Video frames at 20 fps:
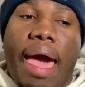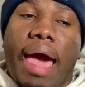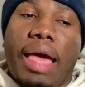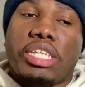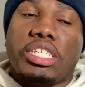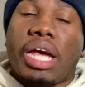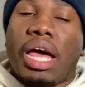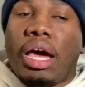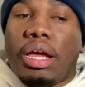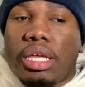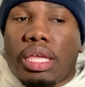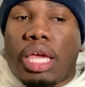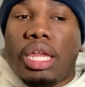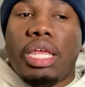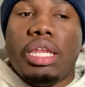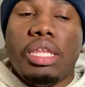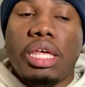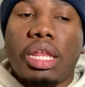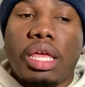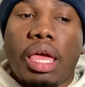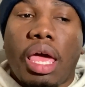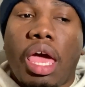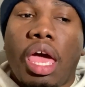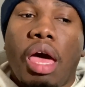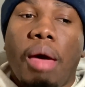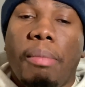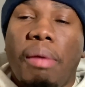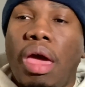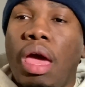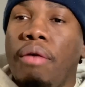shout out to Kenny
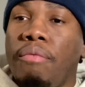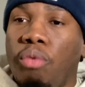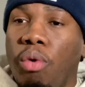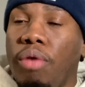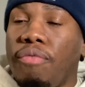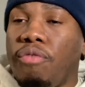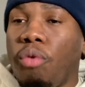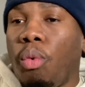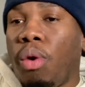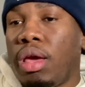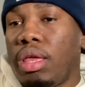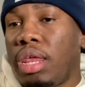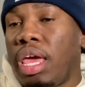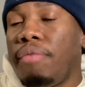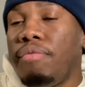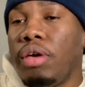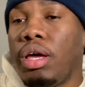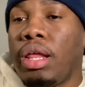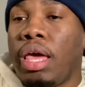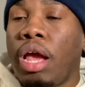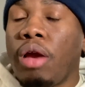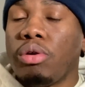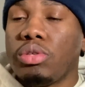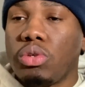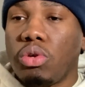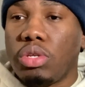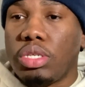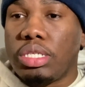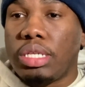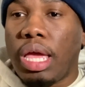Dillingham, man, for what they've done at
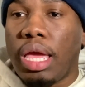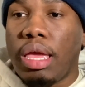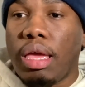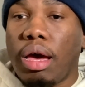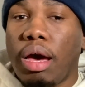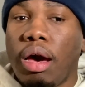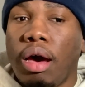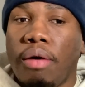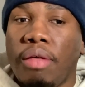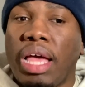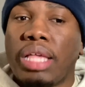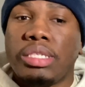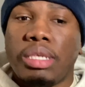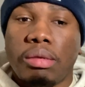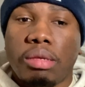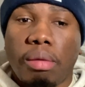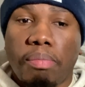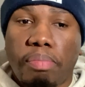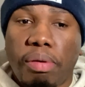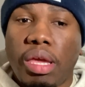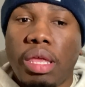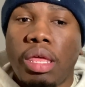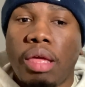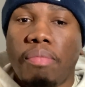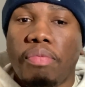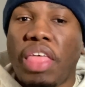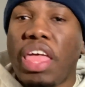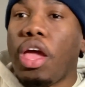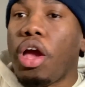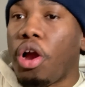Arizona State. That team
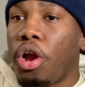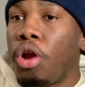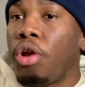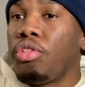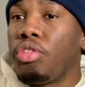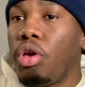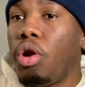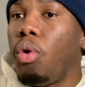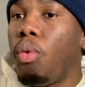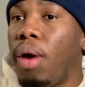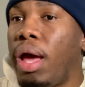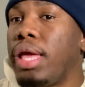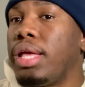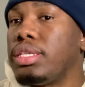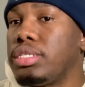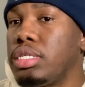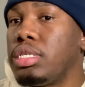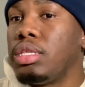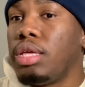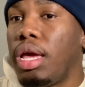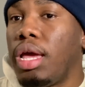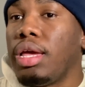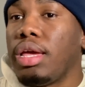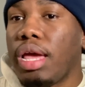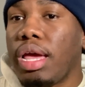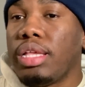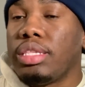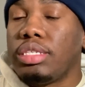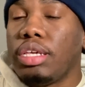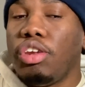competed. They earned their way into
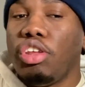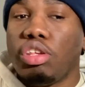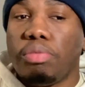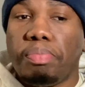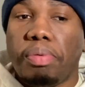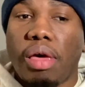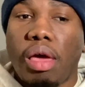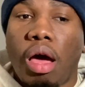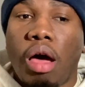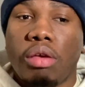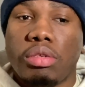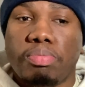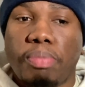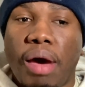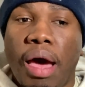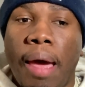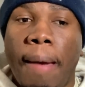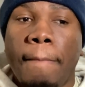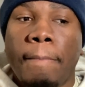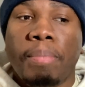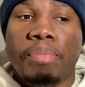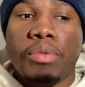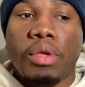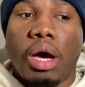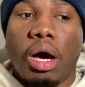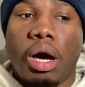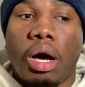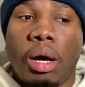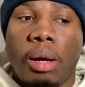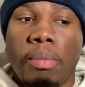this playoff spot.
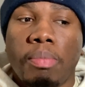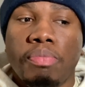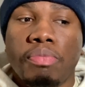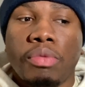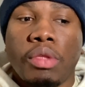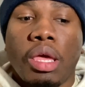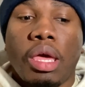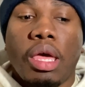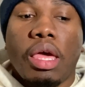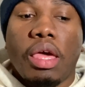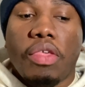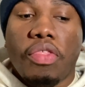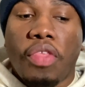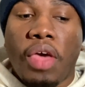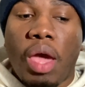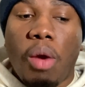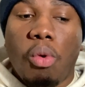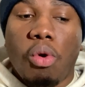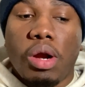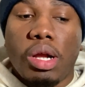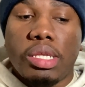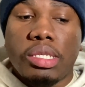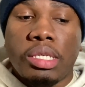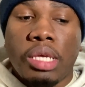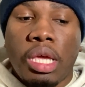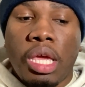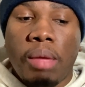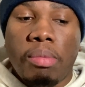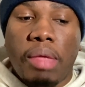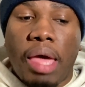They were a
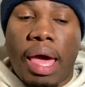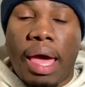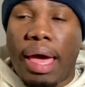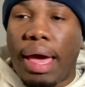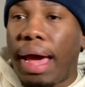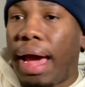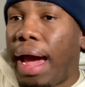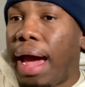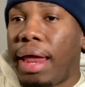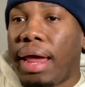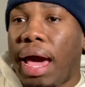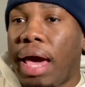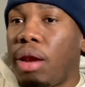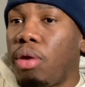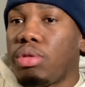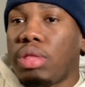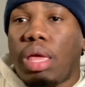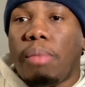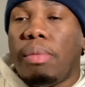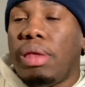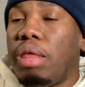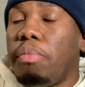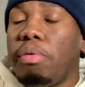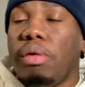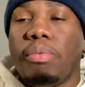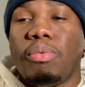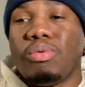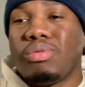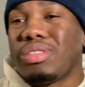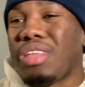team that I don't think many
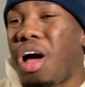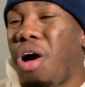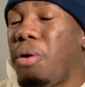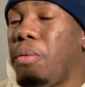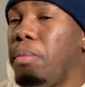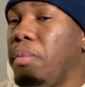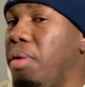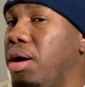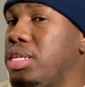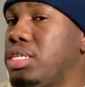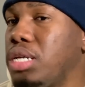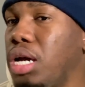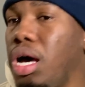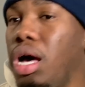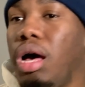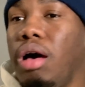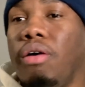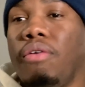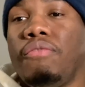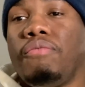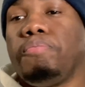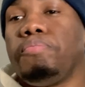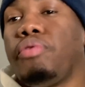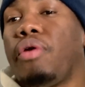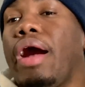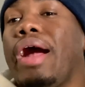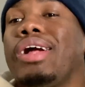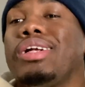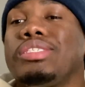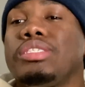people thought much of
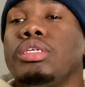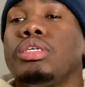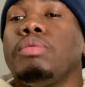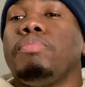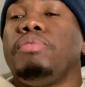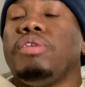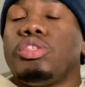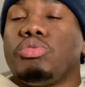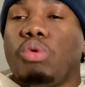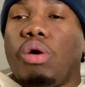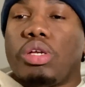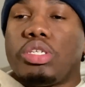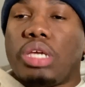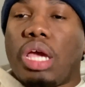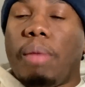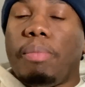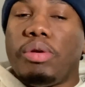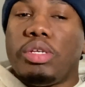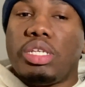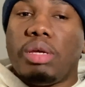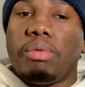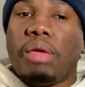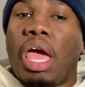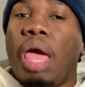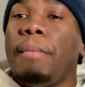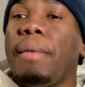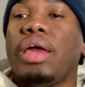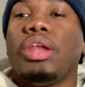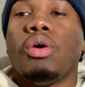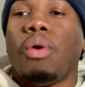prior to the Big 12 championship
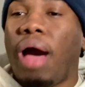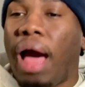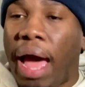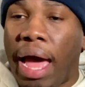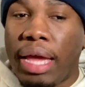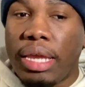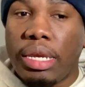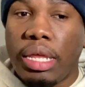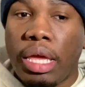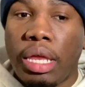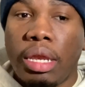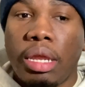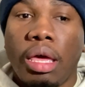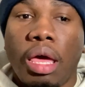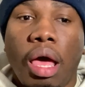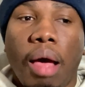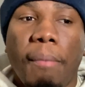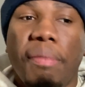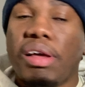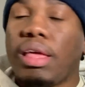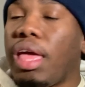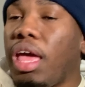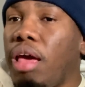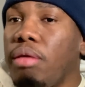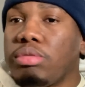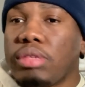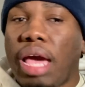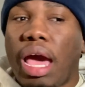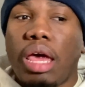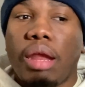game. I know I didn't. But
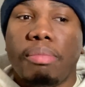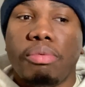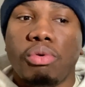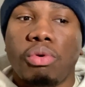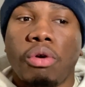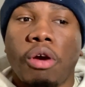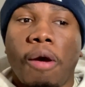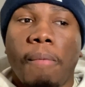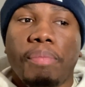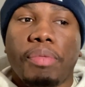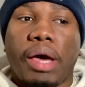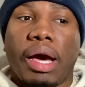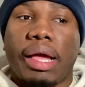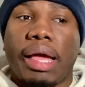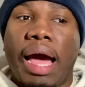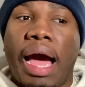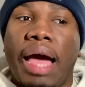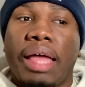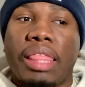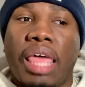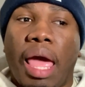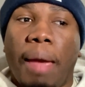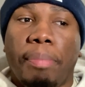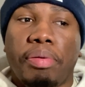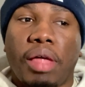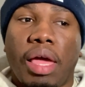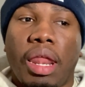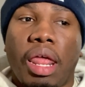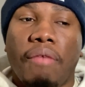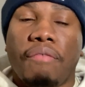Cam Scatterbo, a guy that
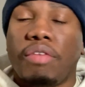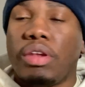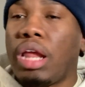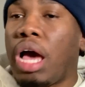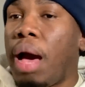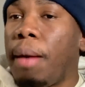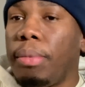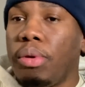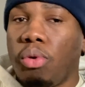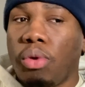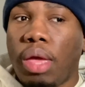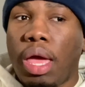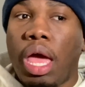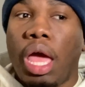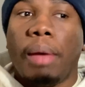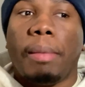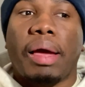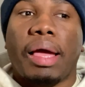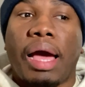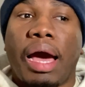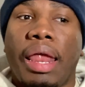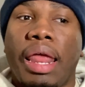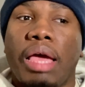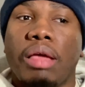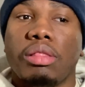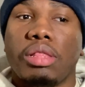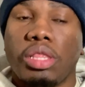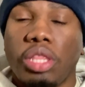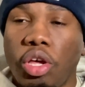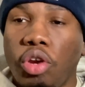played a phenomenal game. A guy
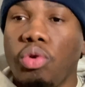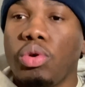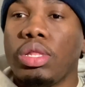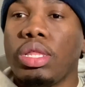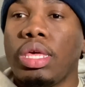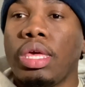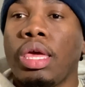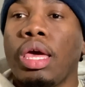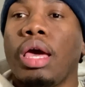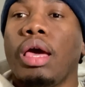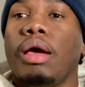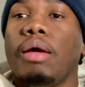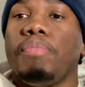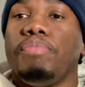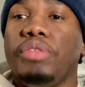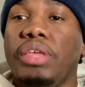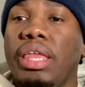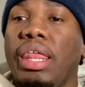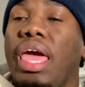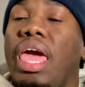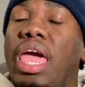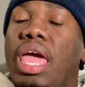that literally did